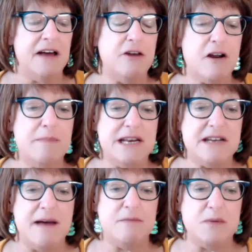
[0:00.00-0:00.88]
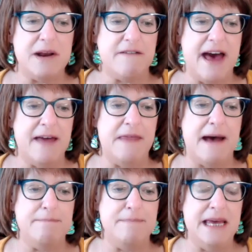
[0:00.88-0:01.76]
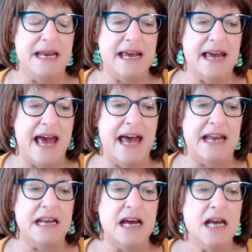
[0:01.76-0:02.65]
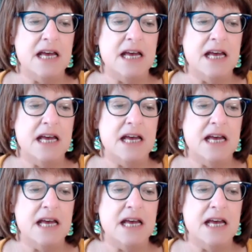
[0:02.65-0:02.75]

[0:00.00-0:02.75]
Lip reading: there have been times when I've had that meeting, and